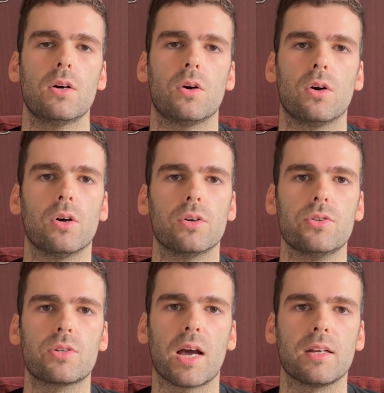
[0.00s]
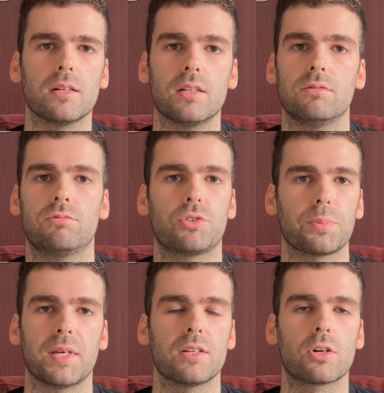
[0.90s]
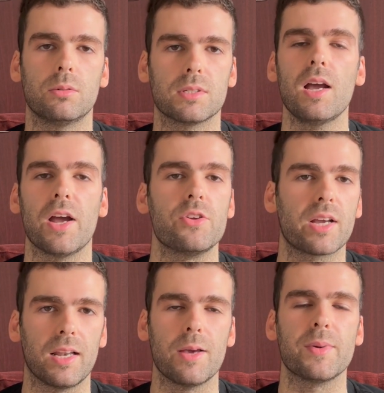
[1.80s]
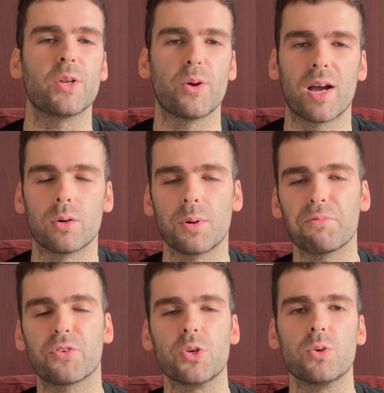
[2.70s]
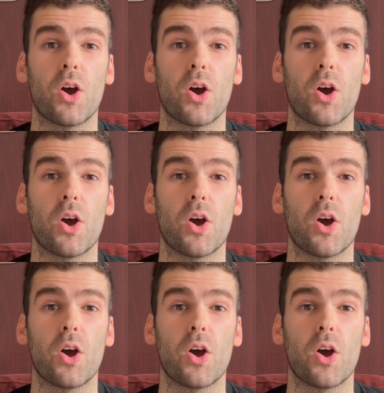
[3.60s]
or you can drop it in the comments and you can let me know how it went for you.